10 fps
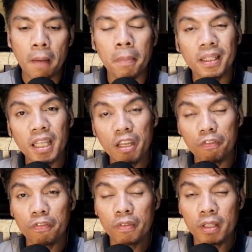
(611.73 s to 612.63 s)
But
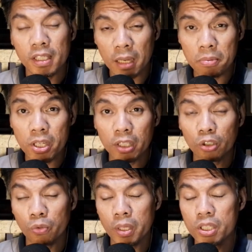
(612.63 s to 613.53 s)
if the subject
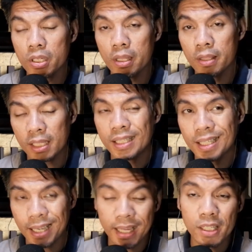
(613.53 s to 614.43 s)
to which this
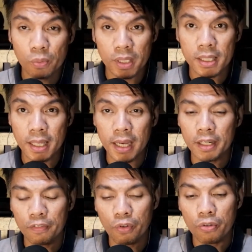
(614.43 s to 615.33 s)
case was
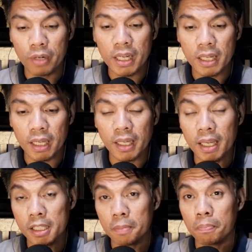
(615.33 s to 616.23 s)
assigned for reading
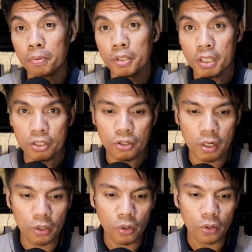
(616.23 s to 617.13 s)
is
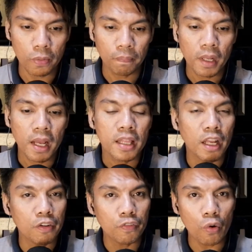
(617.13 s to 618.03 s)
procedural law,
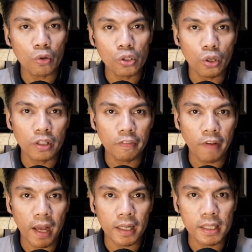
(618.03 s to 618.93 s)
then focus on the
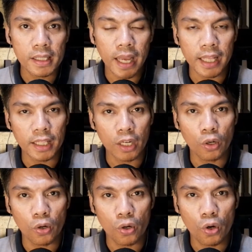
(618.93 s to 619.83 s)
facts and the
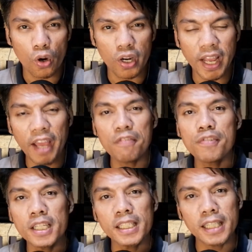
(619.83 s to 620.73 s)
law on
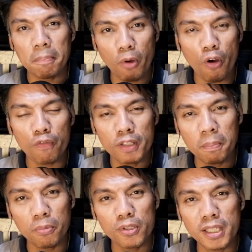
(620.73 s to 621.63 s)
every step of the
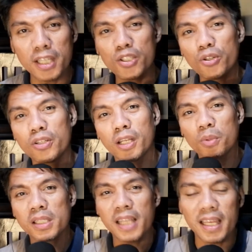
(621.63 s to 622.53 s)
procedure that
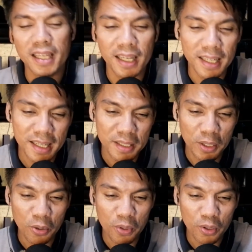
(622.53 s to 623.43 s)
was taken in the
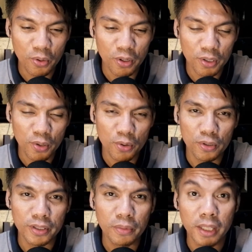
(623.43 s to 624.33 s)
lower court
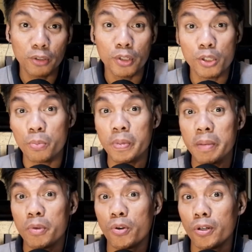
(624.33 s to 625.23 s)
all the way to the
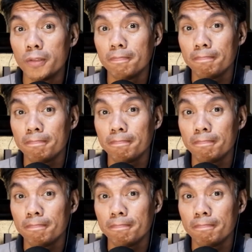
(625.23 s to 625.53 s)
Supreme Court,